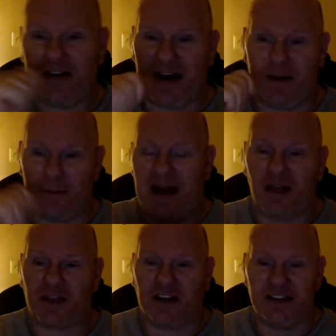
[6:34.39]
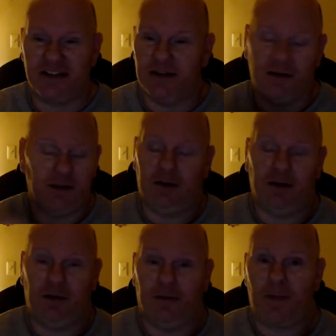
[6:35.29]
out of your mouth because
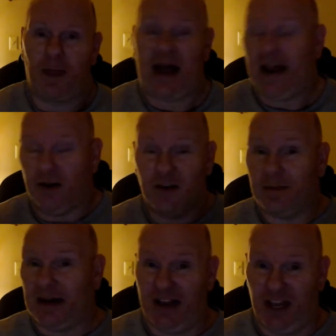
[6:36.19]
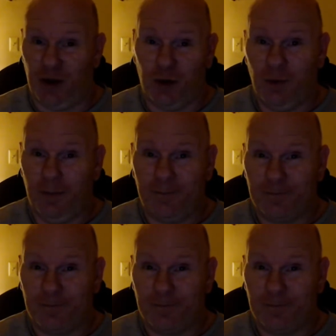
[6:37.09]
I don't know about you,